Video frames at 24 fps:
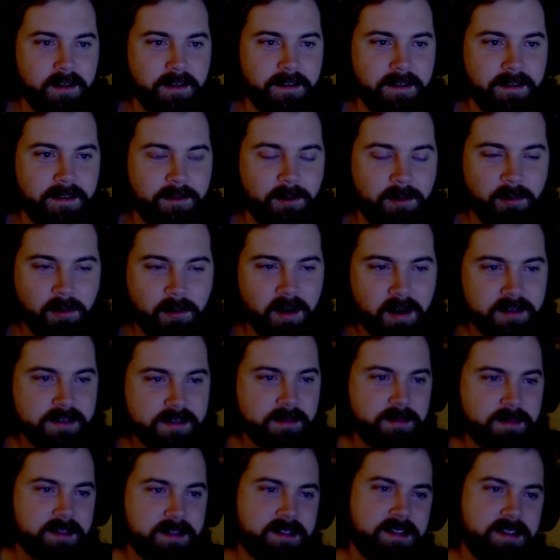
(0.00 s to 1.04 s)
We walked
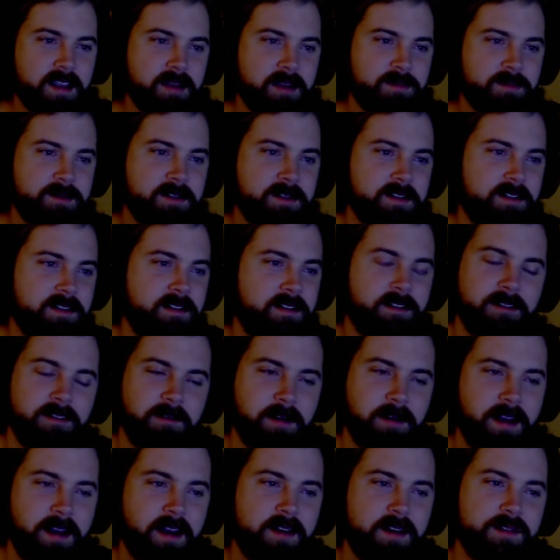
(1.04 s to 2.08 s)
up the steps and into
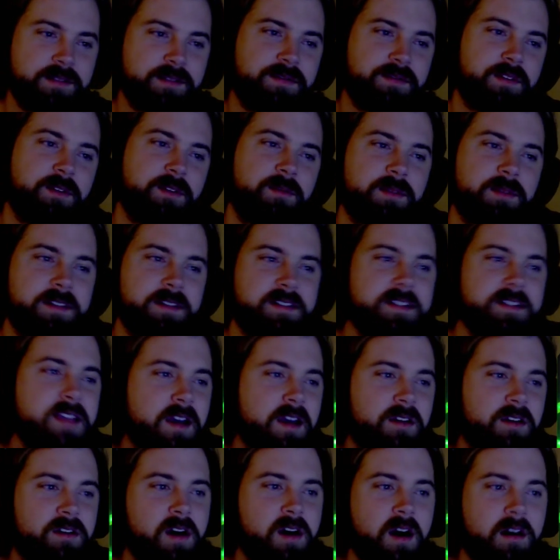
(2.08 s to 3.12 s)
a house filled with
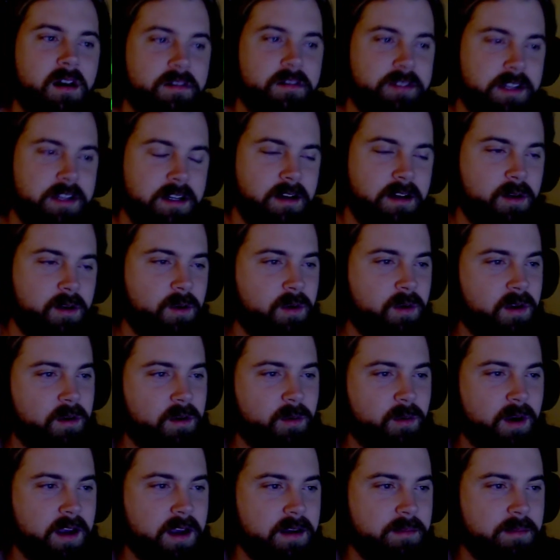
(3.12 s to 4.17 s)
stale coffee and
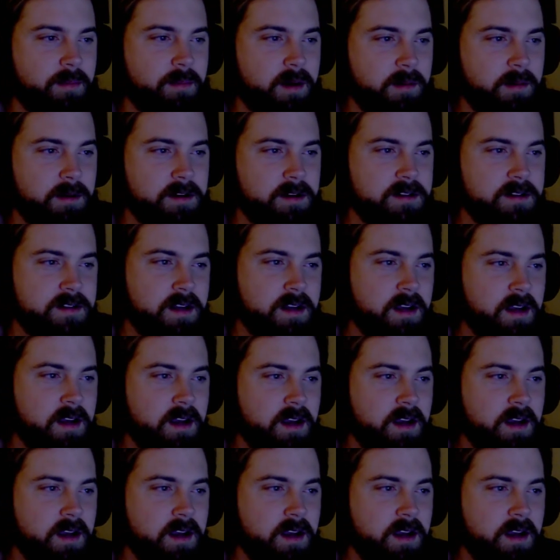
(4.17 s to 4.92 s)
quiet murmurs.